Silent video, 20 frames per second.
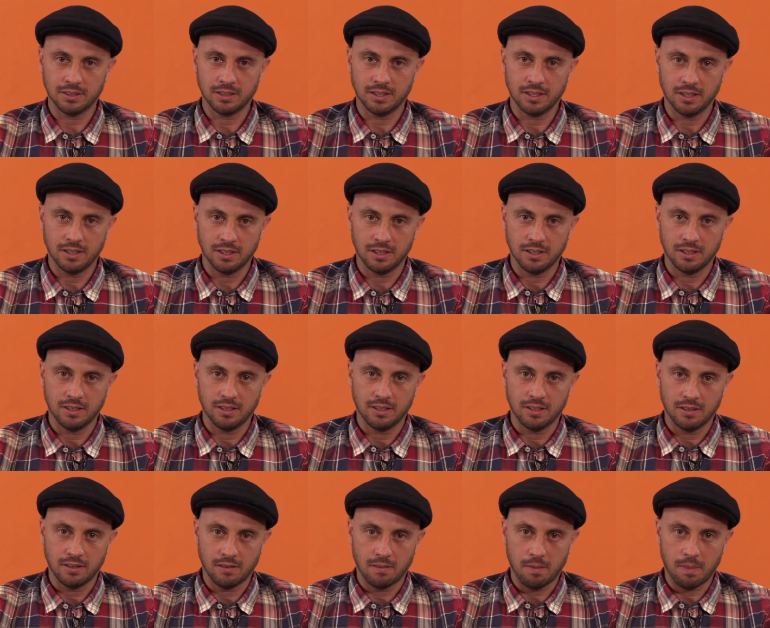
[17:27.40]

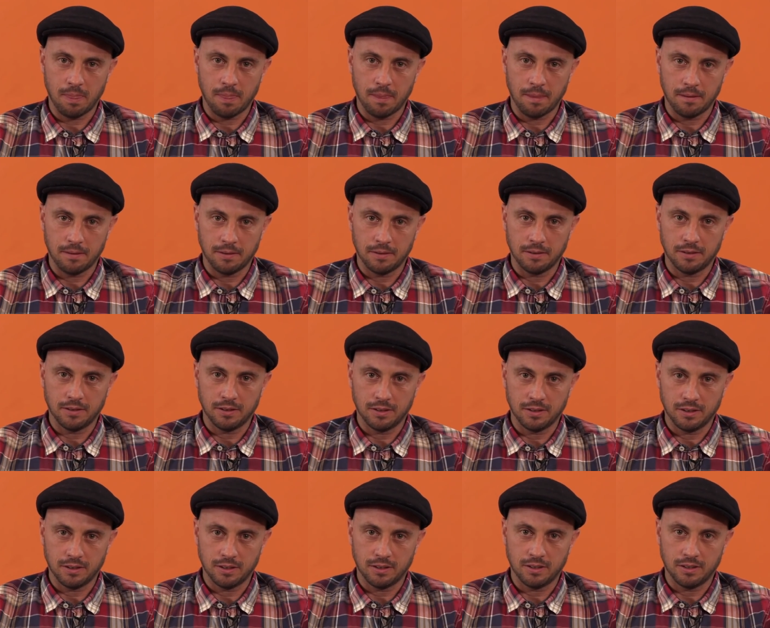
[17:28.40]

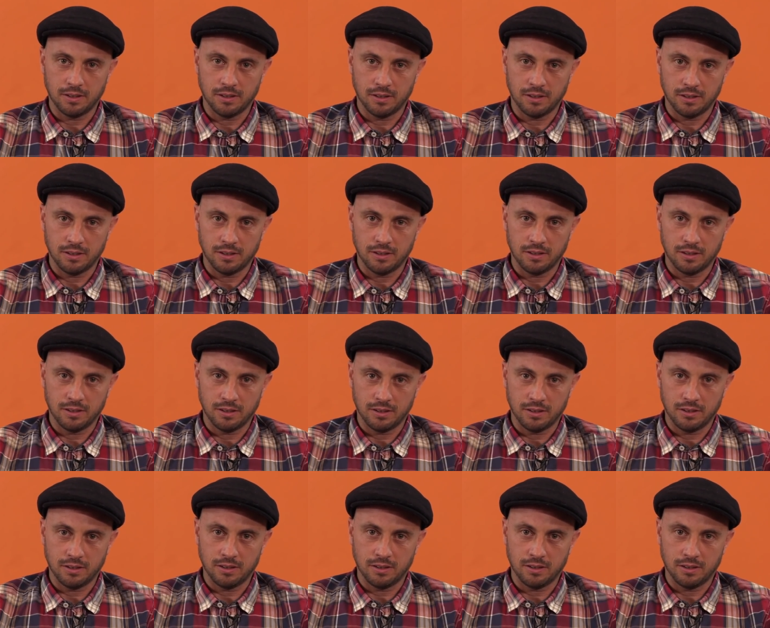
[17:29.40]
(silence)